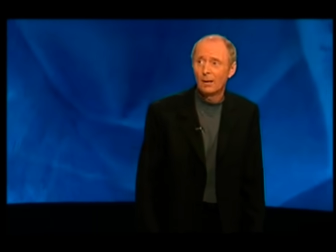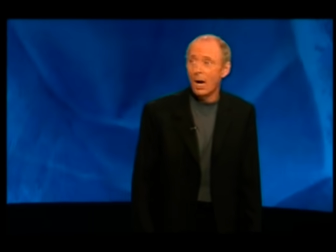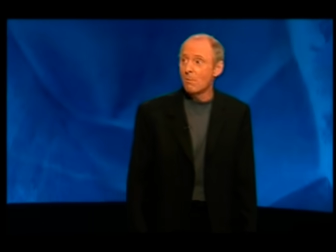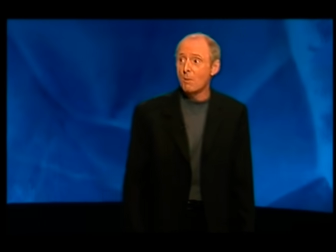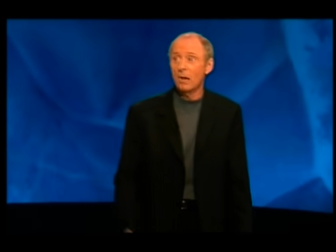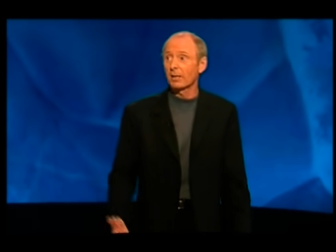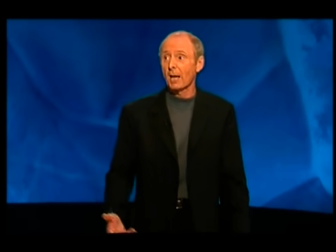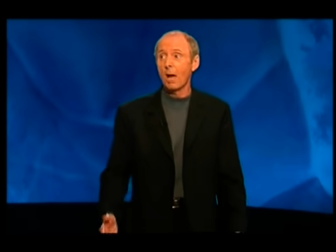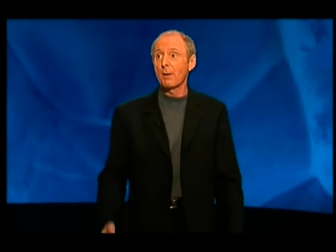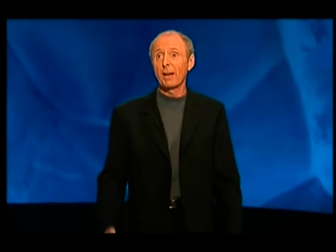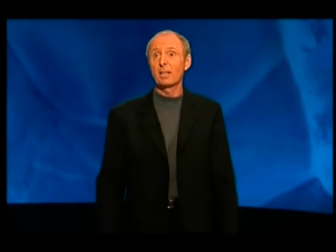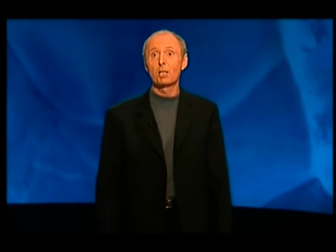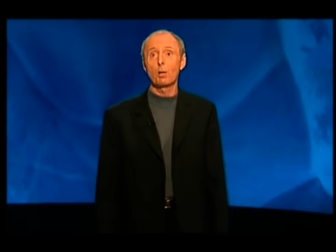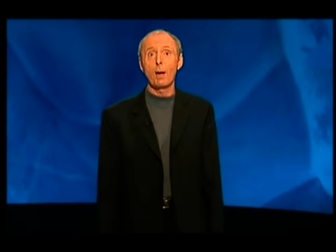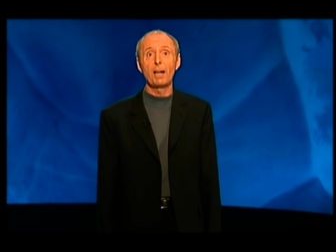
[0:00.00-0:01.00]
I'm not going
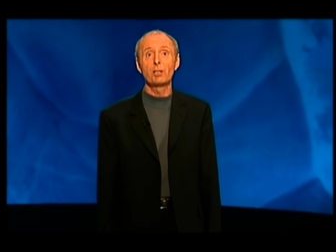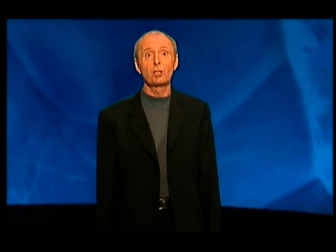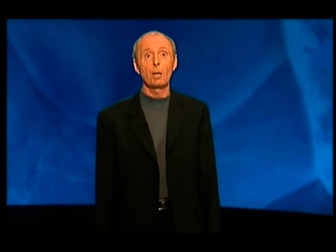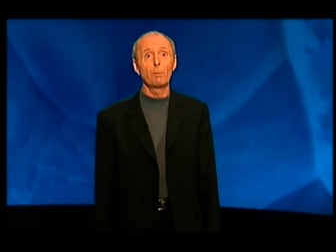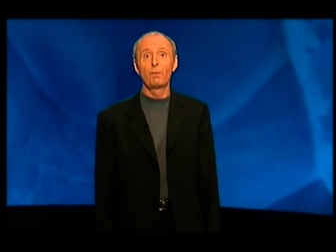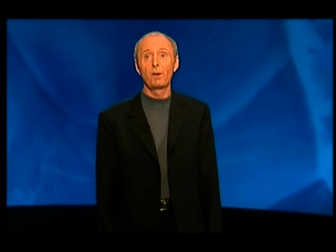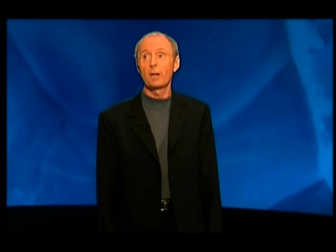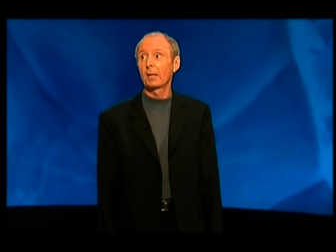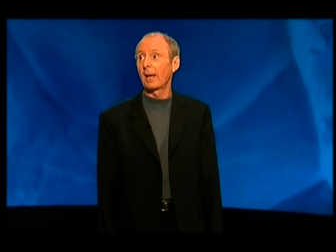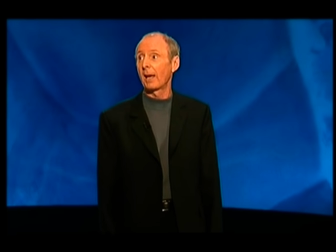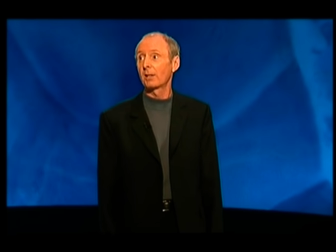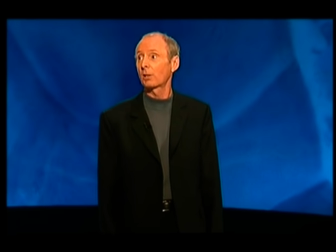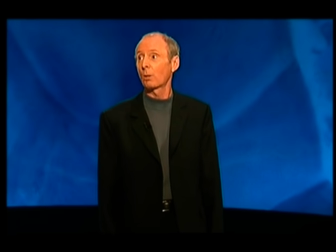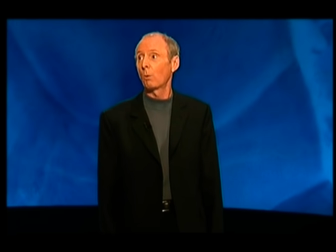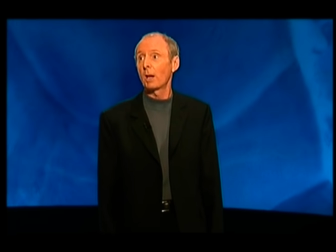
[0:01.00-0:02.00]
into HMV
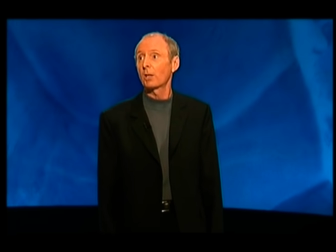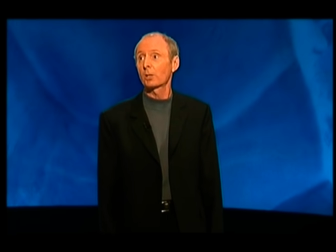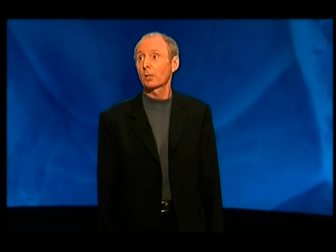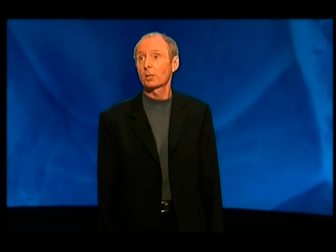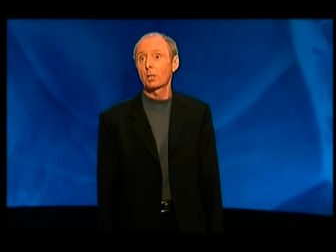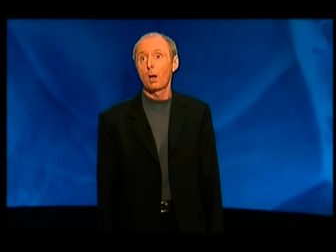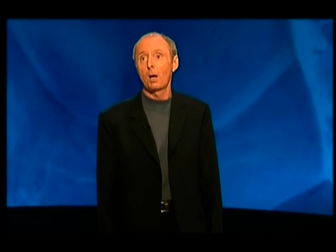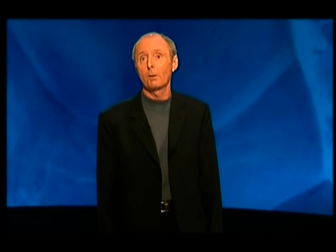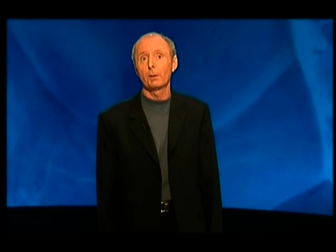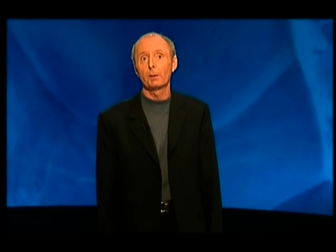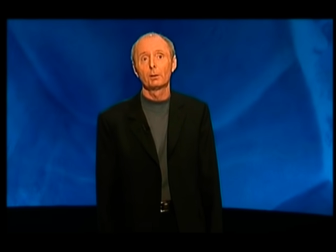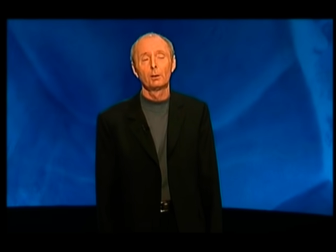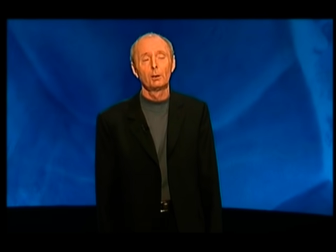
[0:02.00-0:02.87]
again, it's a waste of time.